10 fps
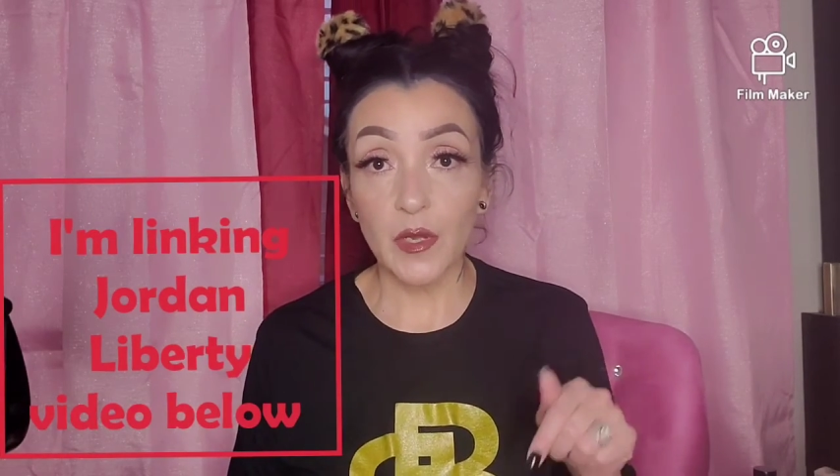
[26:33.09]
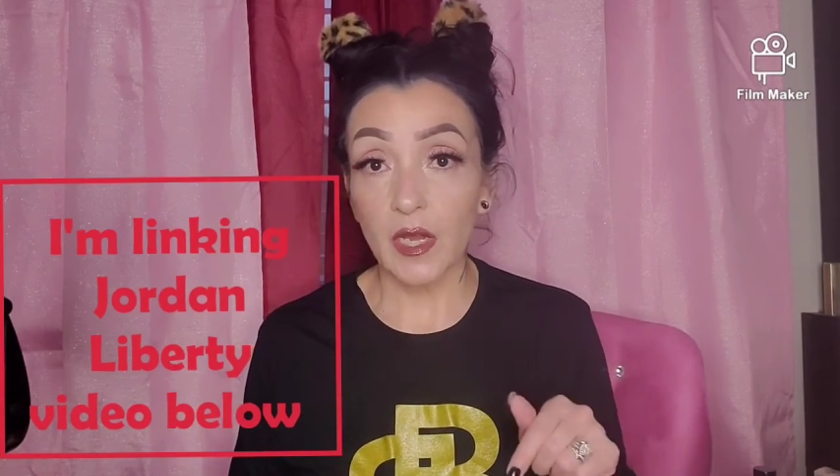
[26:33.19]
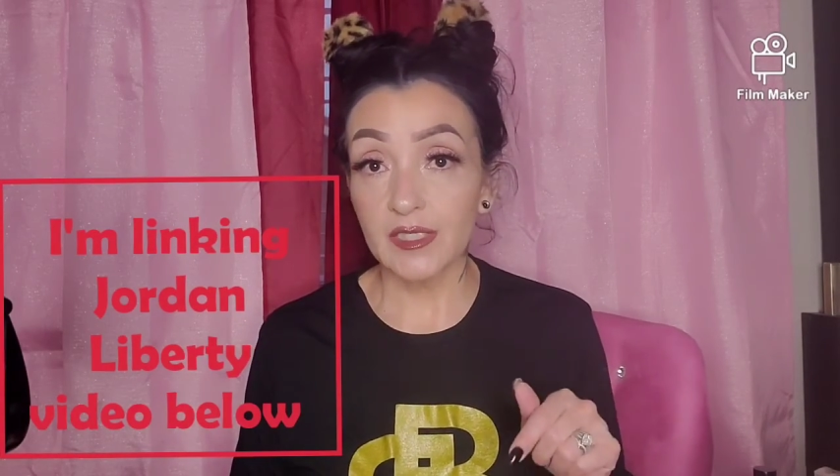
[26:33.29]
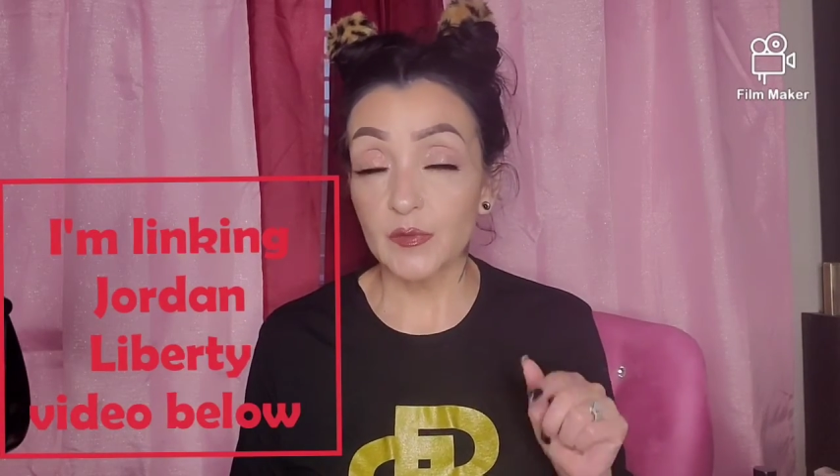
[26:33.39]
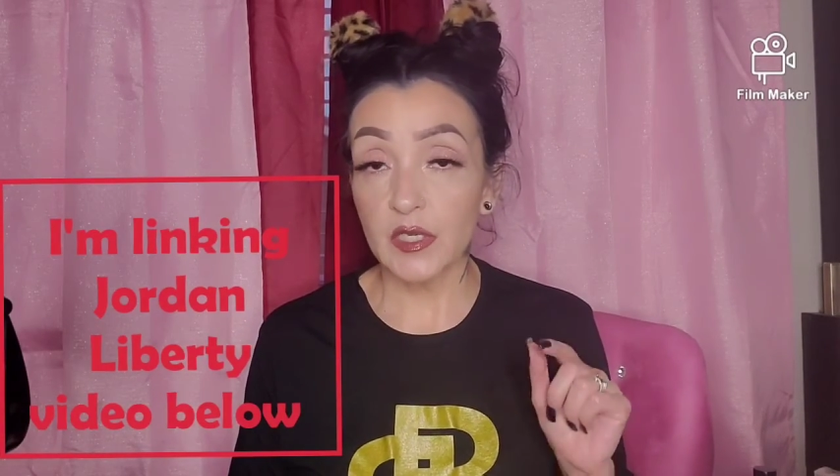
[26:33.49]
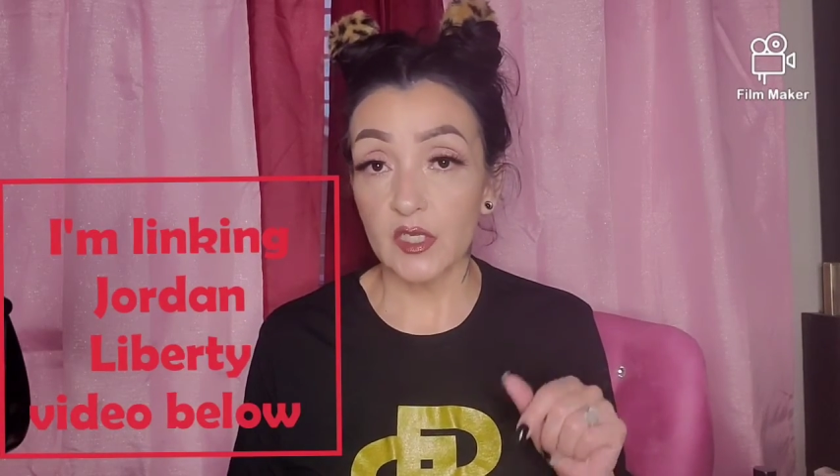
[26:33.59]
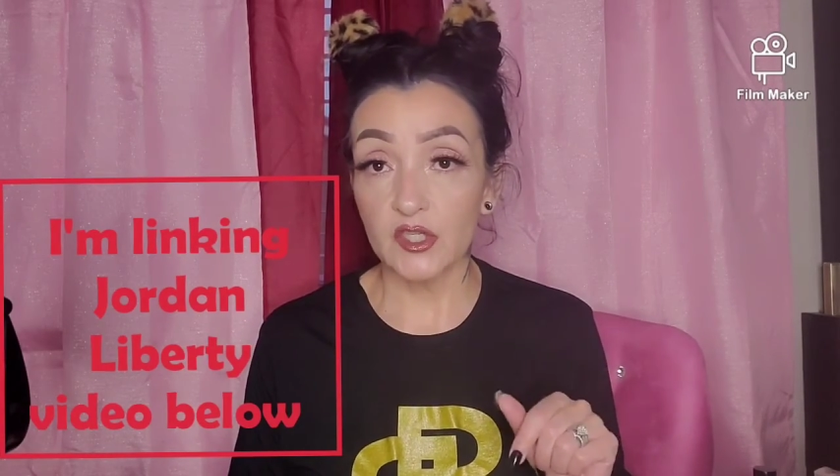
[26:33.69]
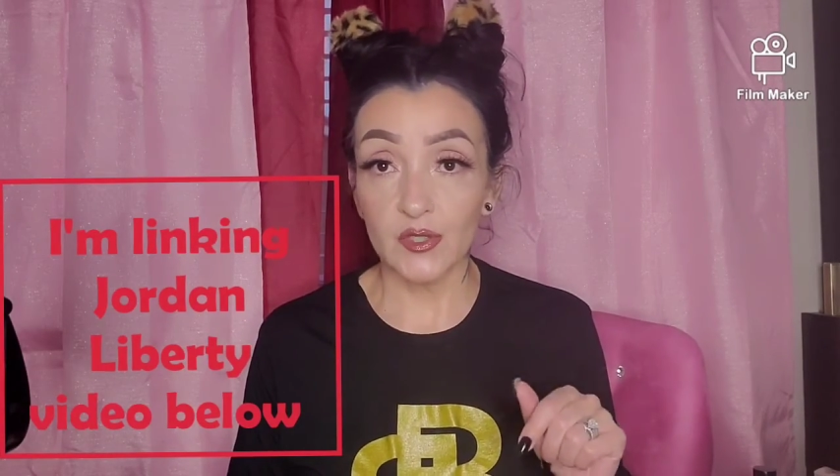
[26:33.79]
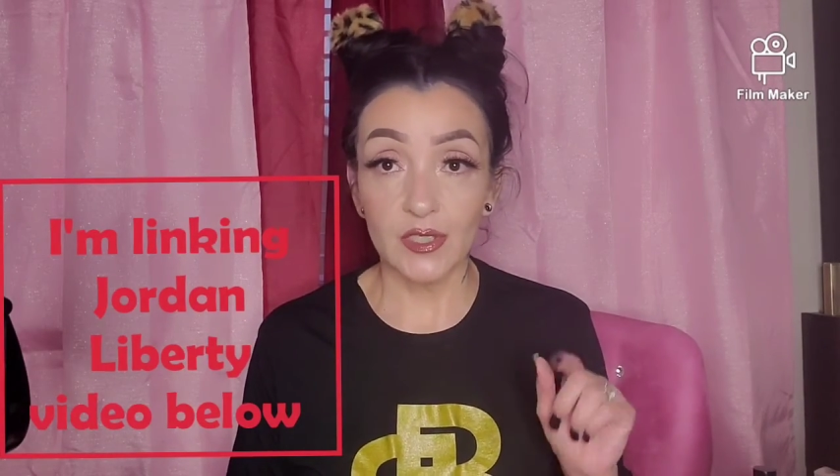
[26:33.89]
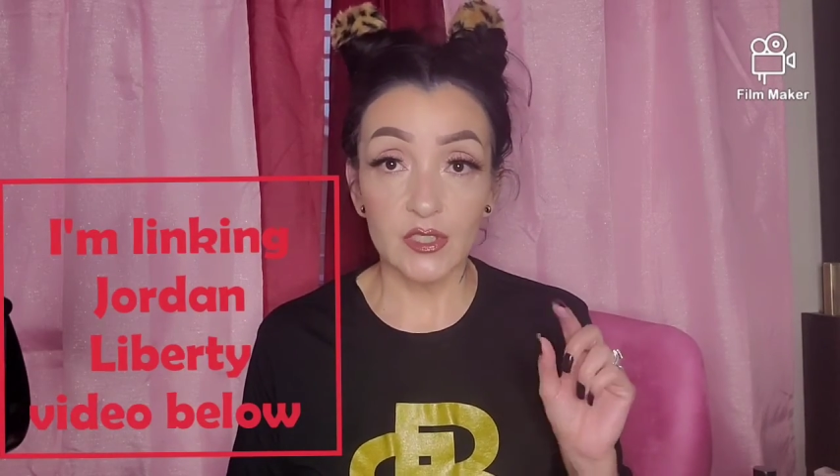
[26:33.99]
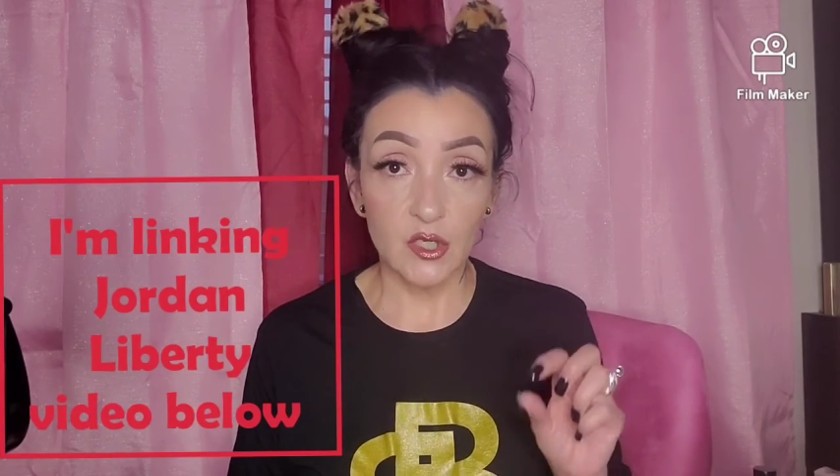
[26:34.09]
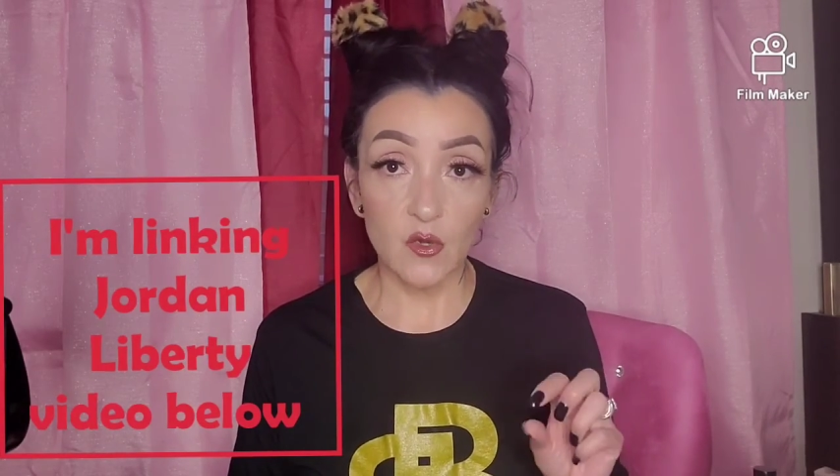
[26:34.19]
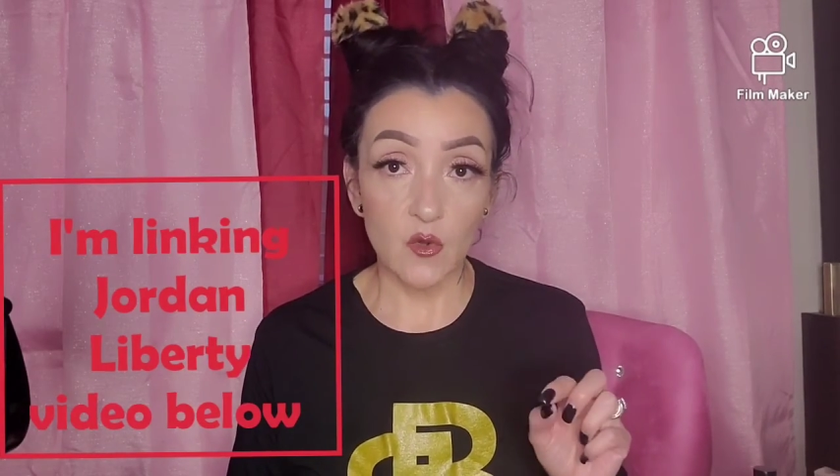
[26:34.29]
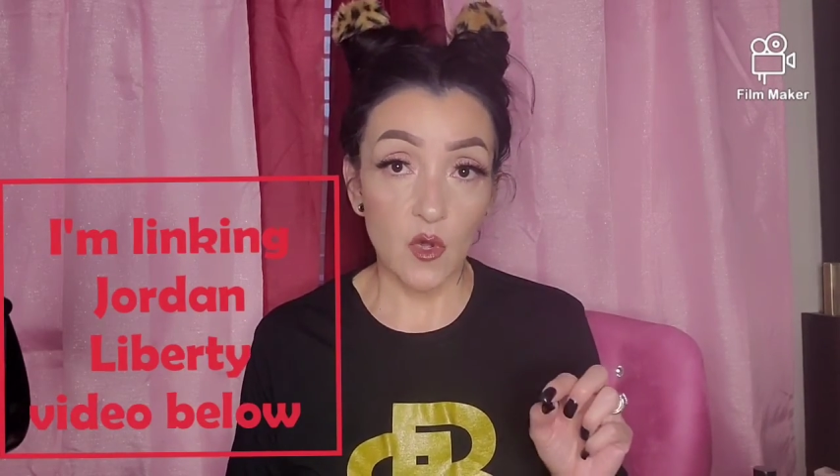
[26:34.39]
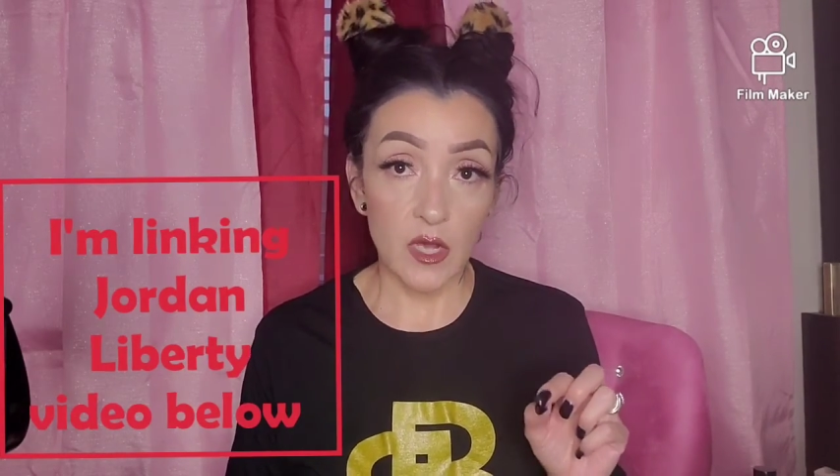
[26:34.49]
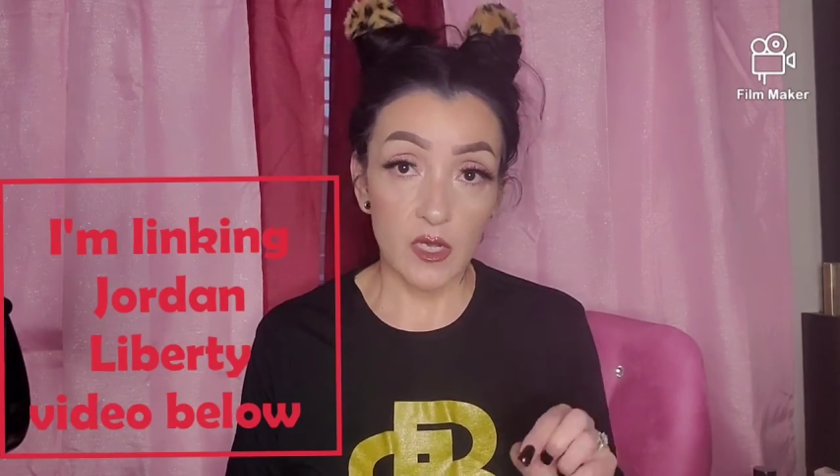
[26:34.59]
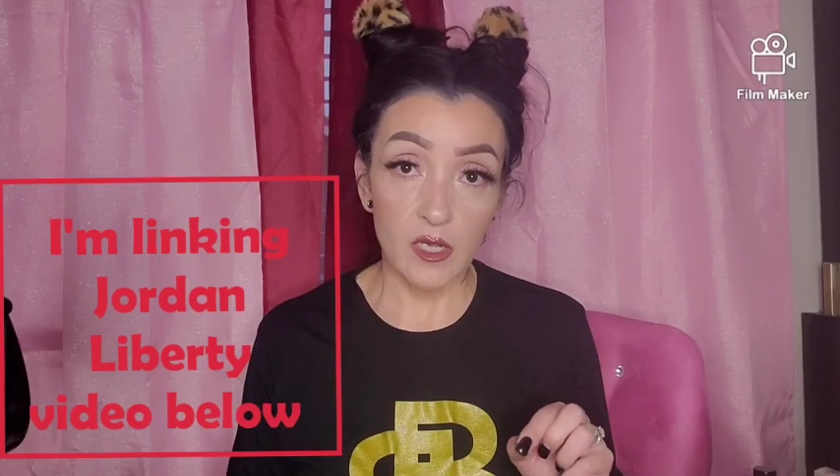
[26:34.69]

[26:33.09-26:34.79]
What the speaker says: box, because you guys know